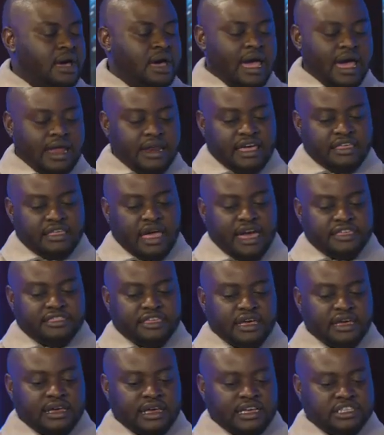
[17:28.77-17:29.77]
And I
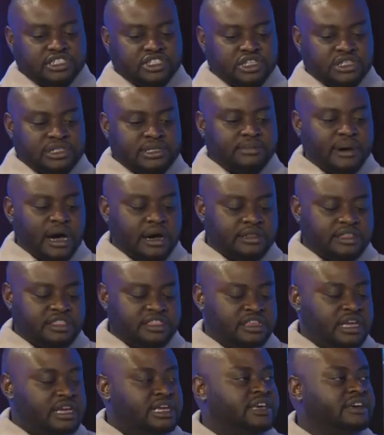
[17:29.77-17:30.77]
think it's just about
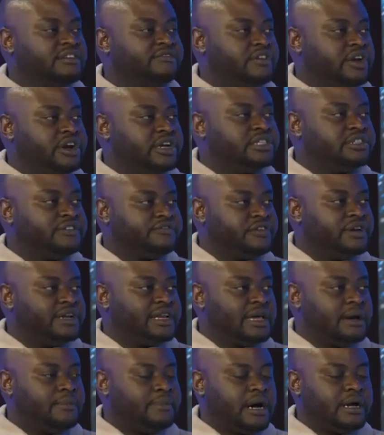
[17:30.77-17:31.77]
thinking very
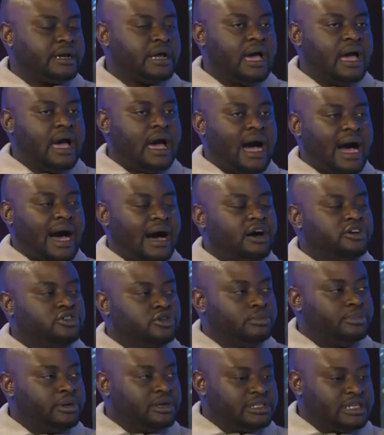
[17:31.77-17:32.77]
differently about how you're
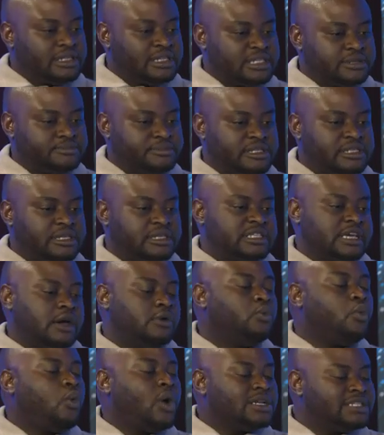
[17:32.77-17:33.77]
building this business
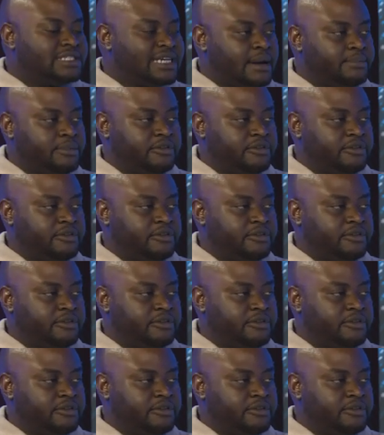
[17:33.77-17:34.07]
and what type